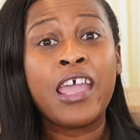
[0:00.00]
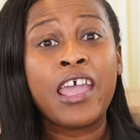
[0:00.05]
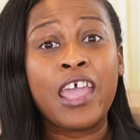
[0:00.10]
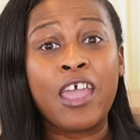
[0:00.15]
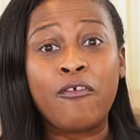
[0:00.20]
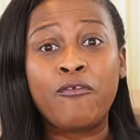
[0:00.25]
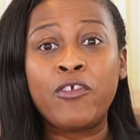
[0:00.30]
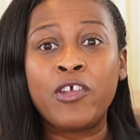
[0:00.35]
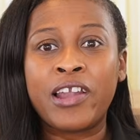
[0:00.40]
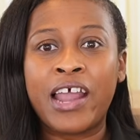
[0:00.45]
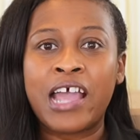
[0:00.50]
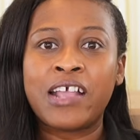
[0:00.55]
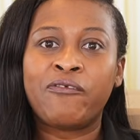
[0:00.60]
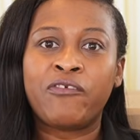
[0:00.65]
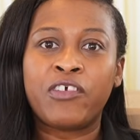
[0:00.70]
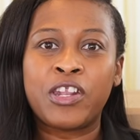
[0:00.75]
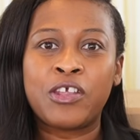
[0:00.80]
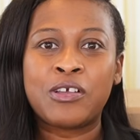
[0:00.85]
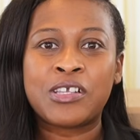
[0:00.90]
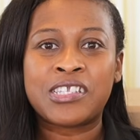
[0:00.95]
If you like
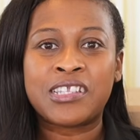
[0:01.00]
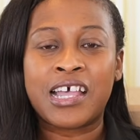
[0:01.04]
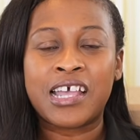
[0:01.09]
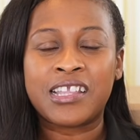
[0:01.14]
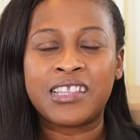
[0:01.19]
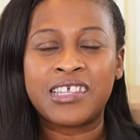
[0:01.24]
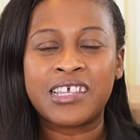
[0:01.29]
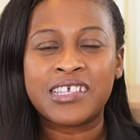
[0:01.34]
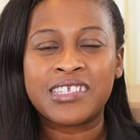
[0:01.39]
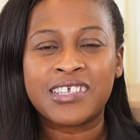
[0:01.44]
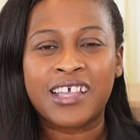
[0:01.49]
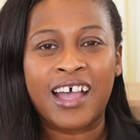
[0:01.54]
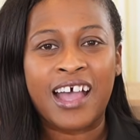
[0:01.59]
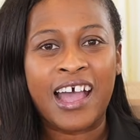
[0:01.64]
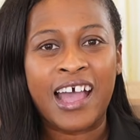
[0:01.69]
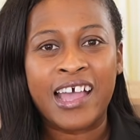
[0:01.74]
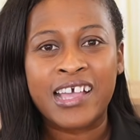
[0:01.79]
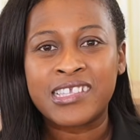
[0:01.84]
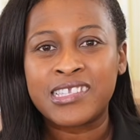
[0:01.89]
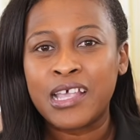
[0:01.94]
videos like this,
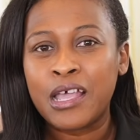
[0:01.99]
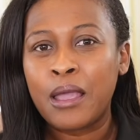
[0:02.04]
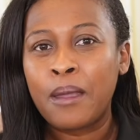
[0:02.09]
guys,